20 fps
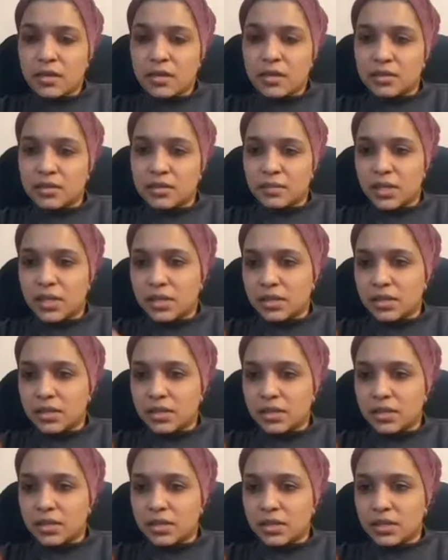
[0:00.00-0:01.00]
this is a
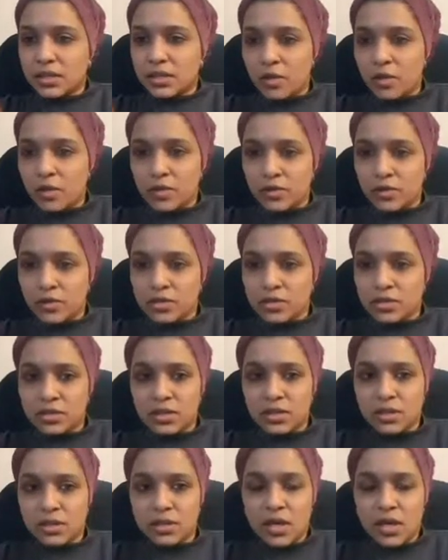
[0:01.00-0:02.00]
malignant melanoma or this is
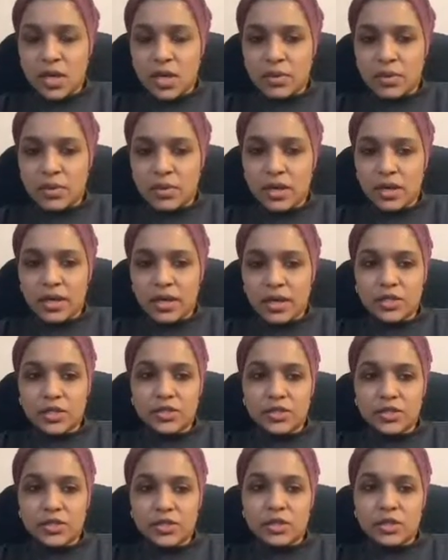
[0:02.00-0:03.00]
a benign
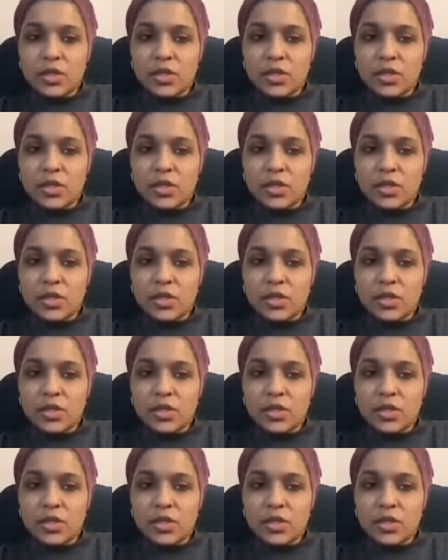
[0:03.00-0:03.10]
lesion,